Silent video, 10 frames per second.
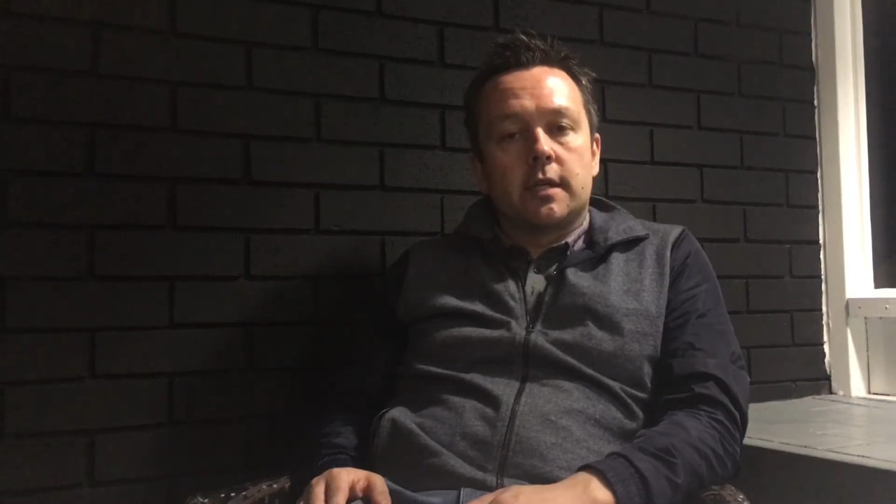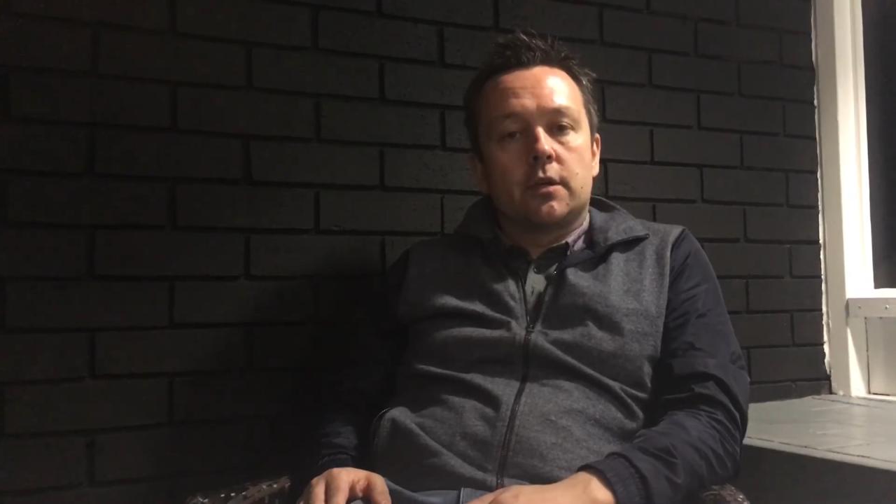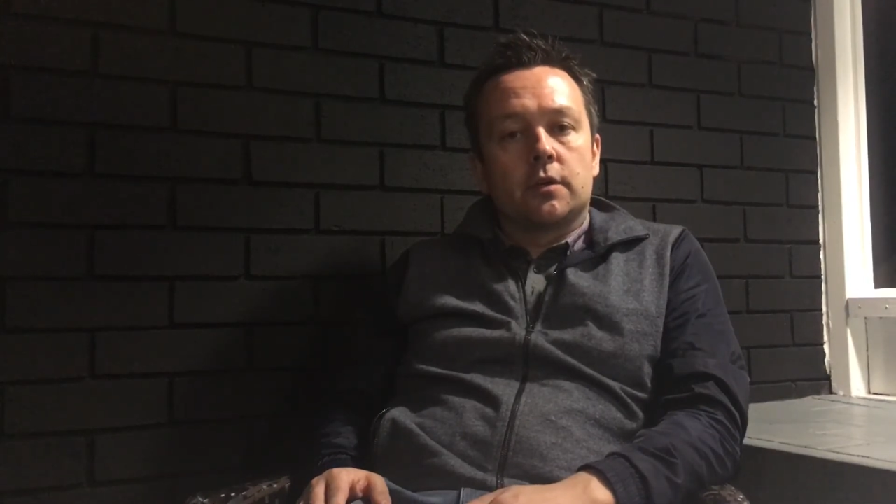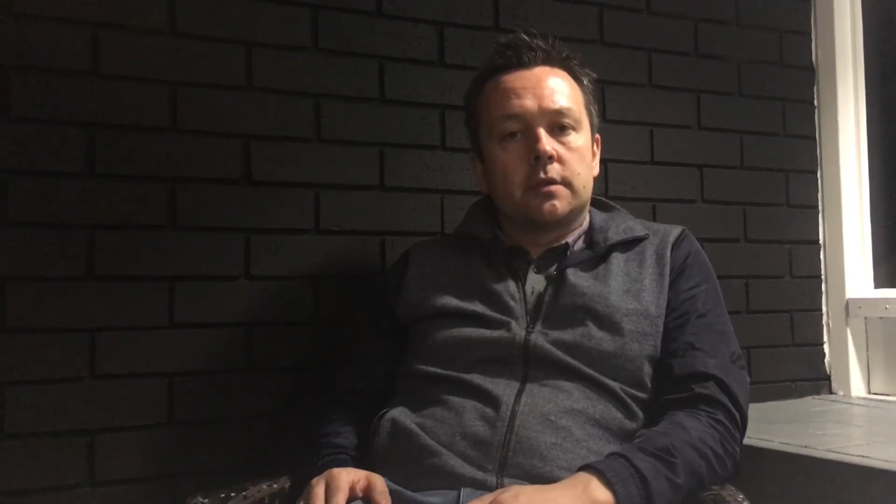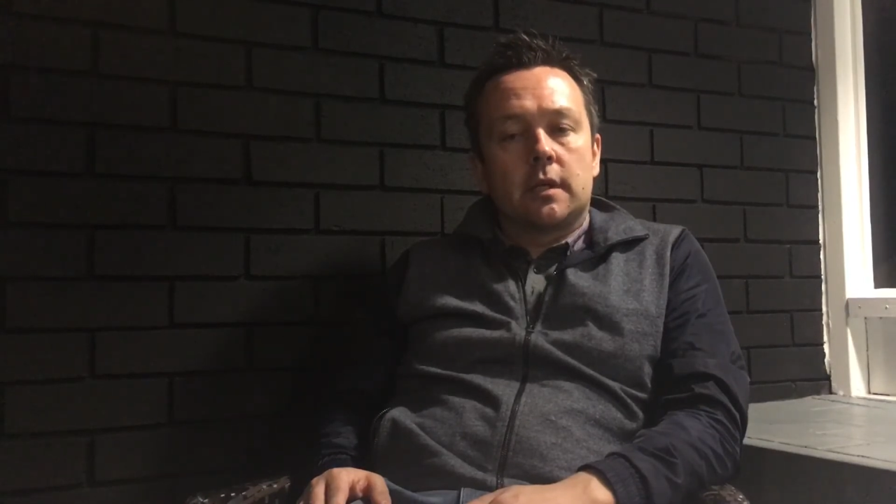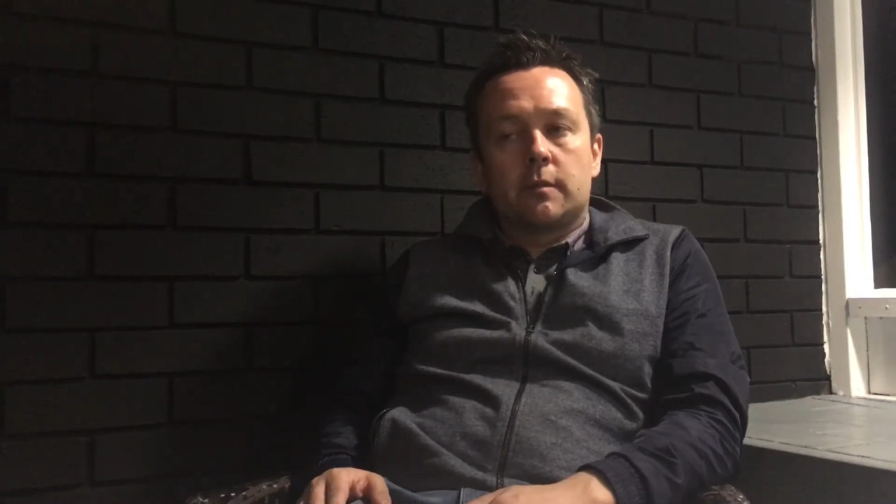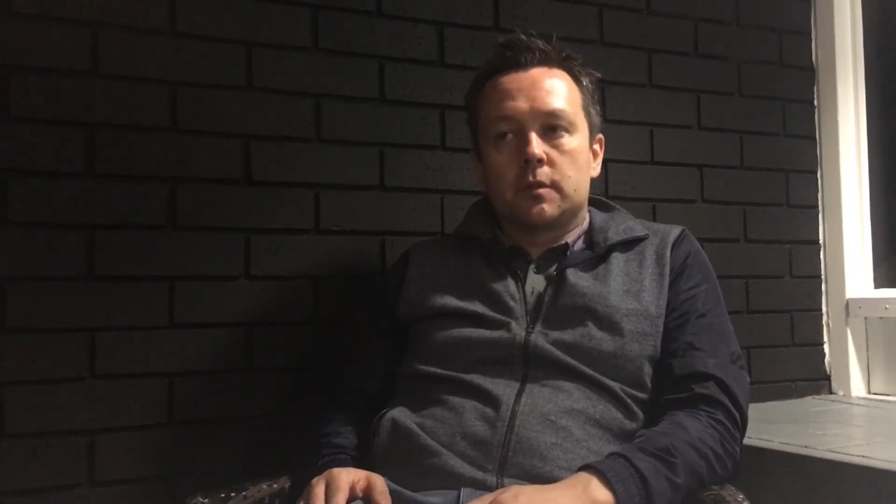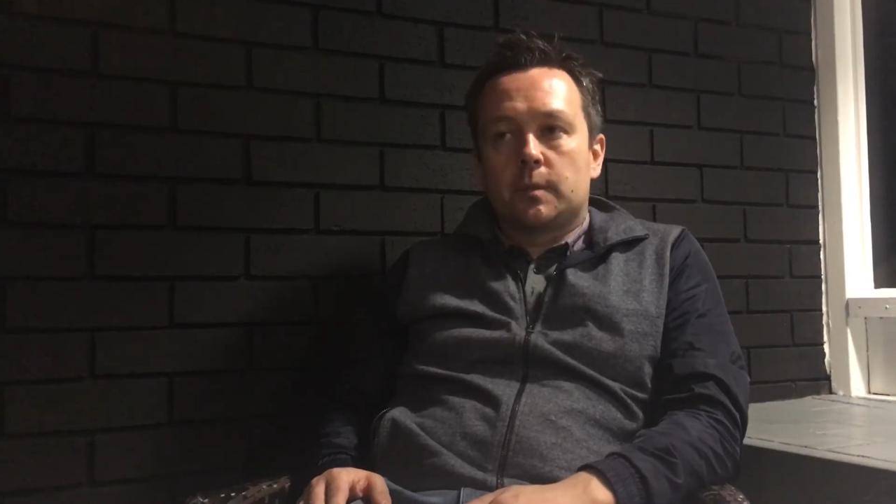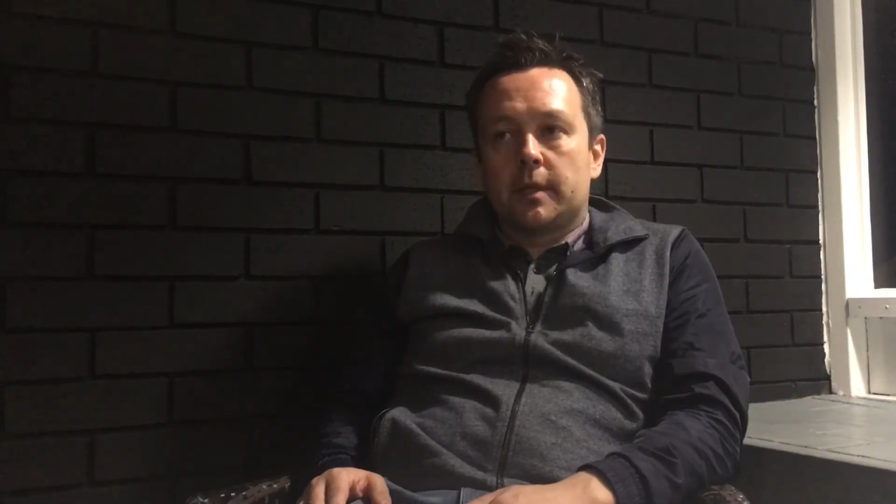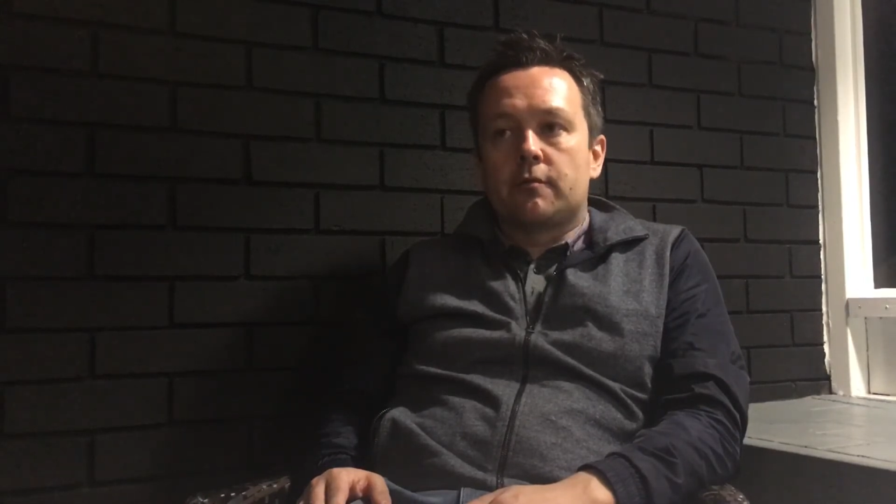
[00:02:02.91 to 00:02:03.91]
good tables
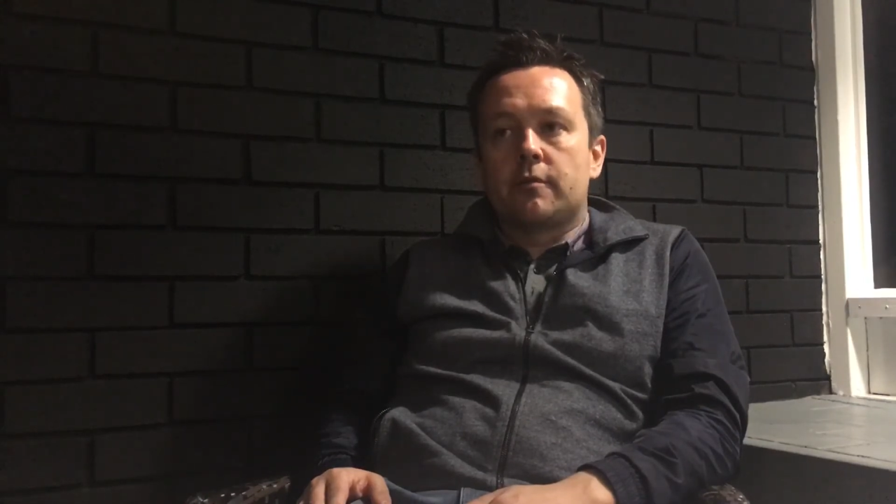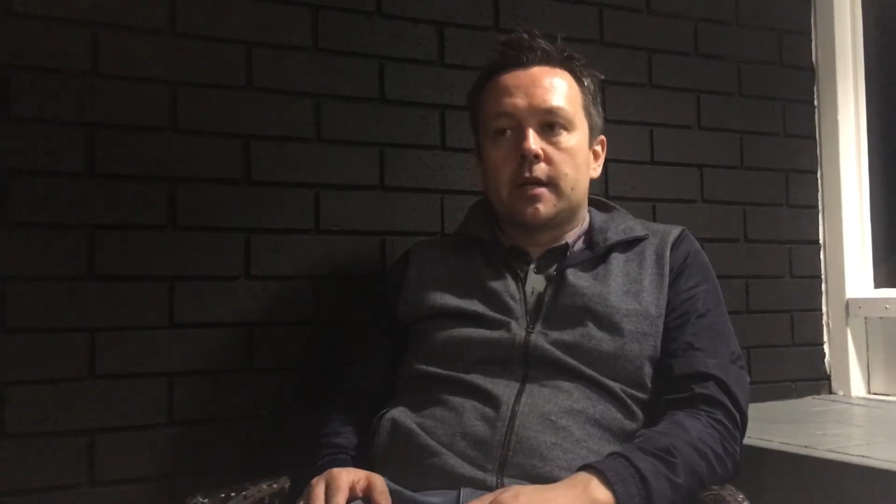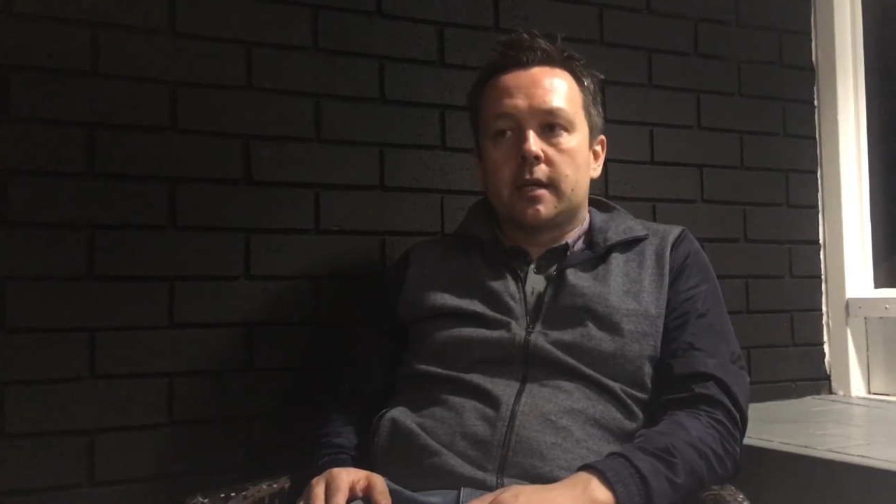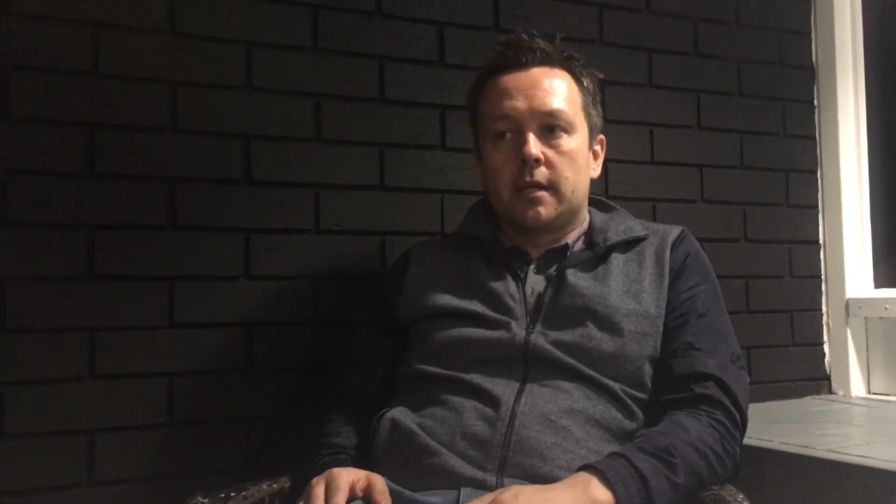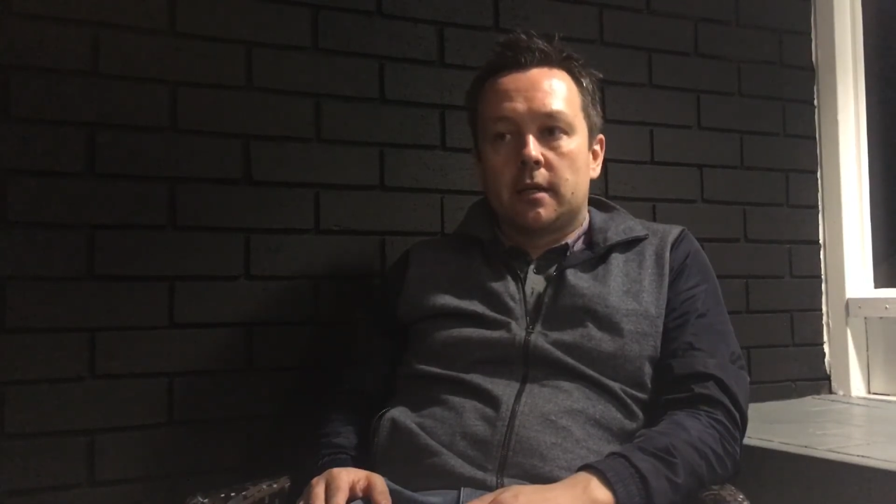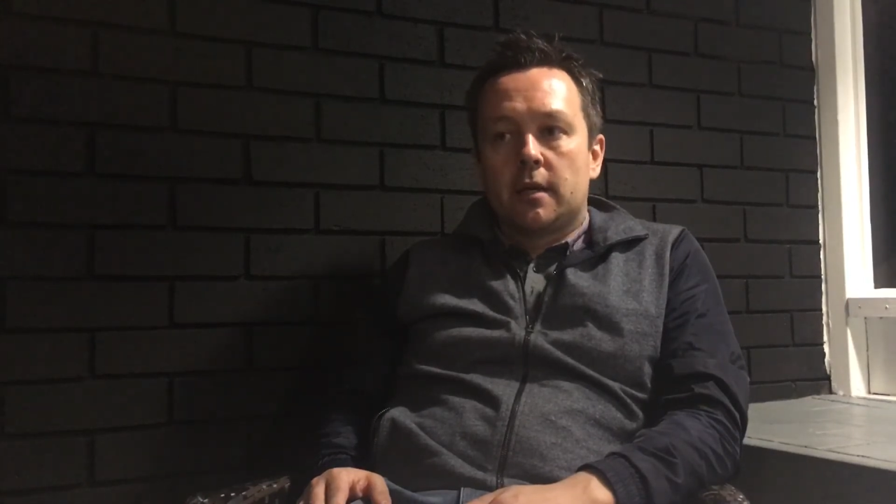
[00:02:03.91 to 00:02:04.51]
played really,